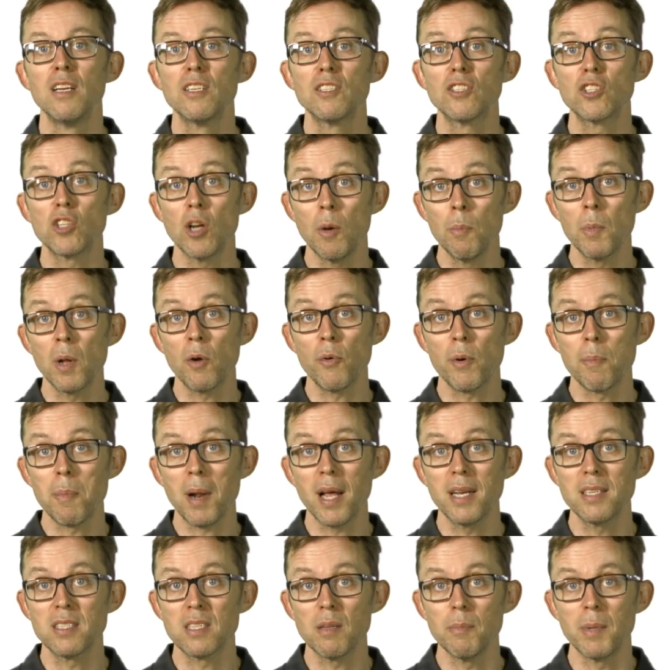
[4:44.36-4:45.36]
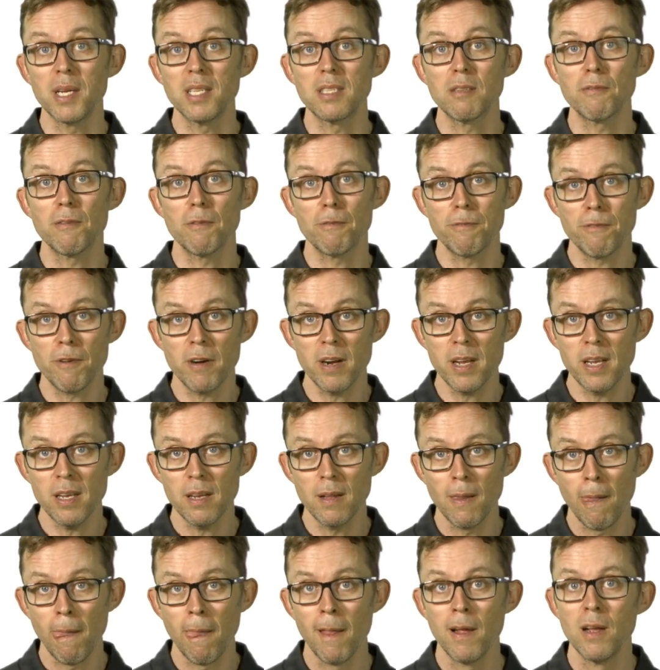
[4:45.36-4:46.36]
Some will replace the meter for free,
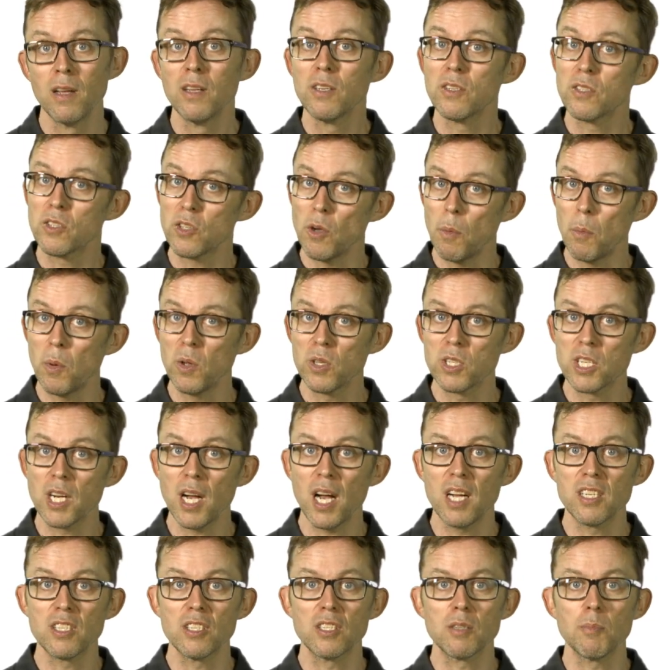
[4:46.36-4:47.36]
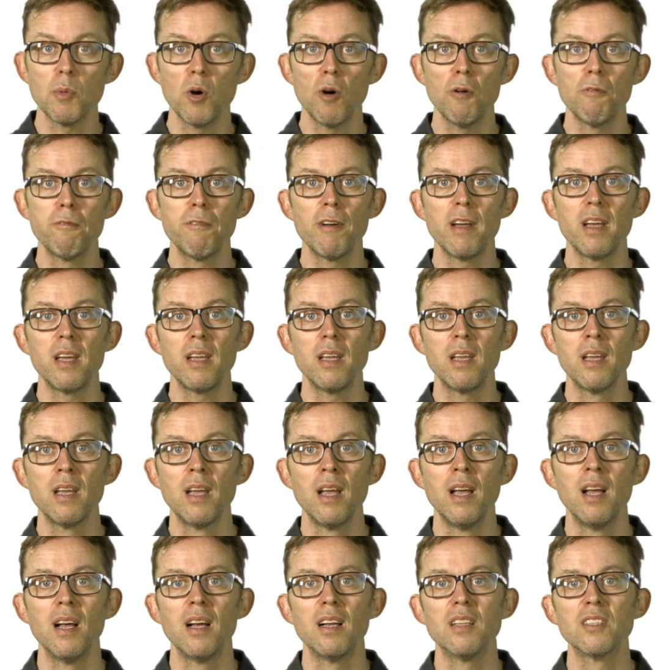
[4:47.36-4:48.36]
some will charge a small fee,
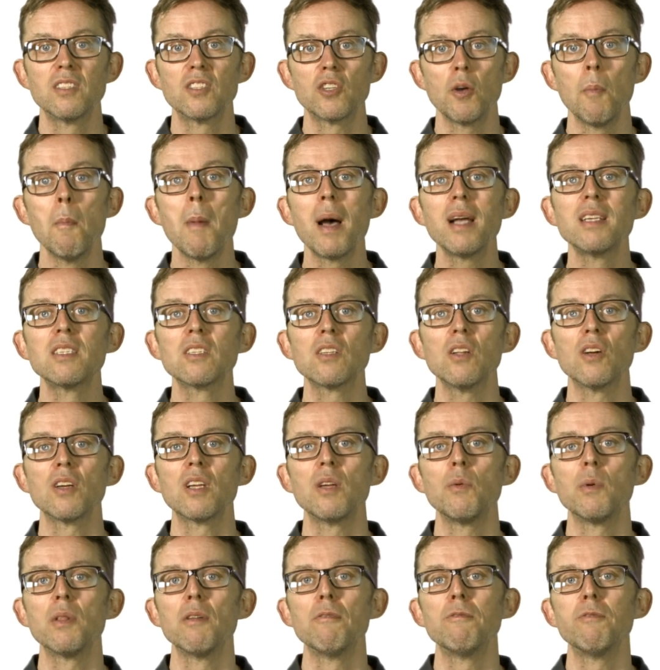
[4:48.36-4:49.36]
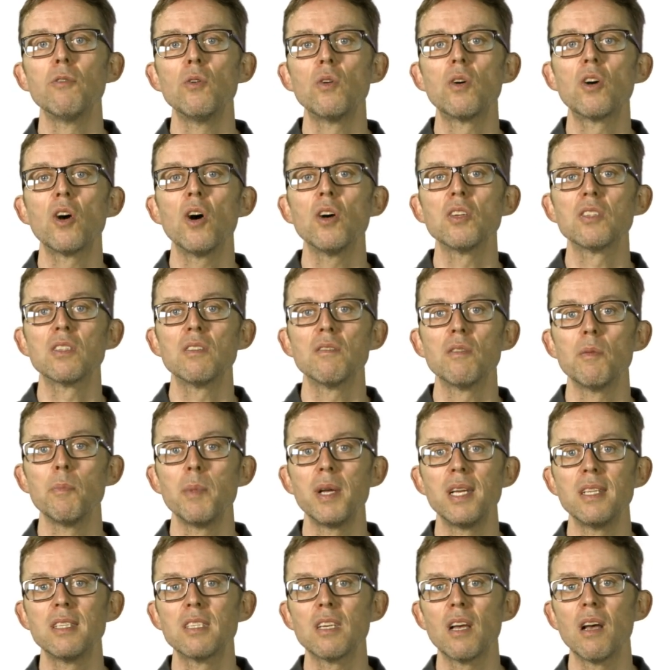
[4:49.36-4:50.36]
and some may slug you with the full cost of the
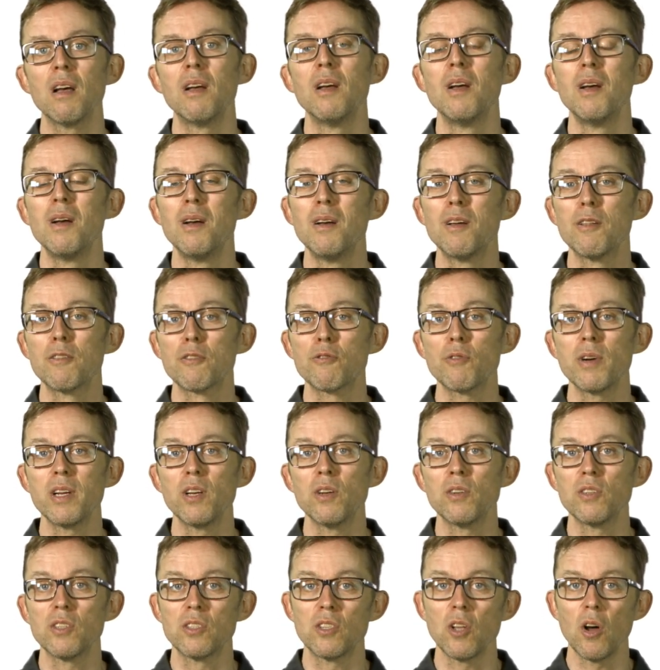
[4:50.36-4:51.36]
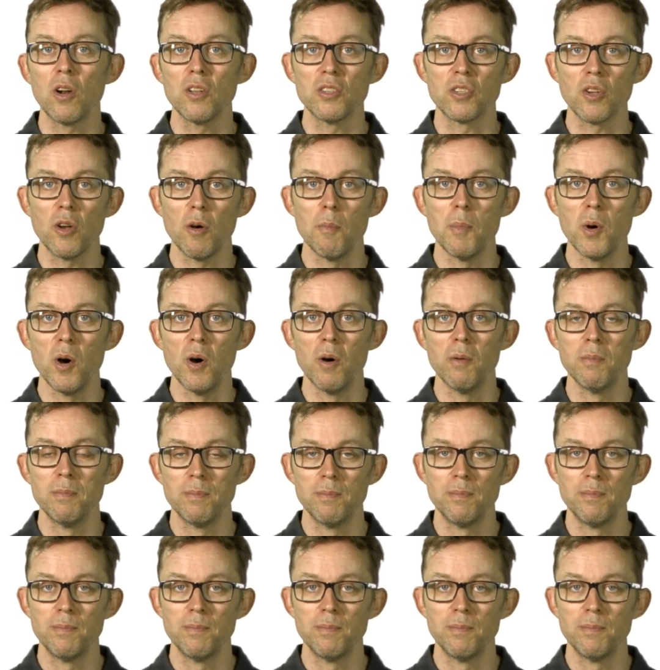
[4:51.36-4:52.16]
meter, $300 or more.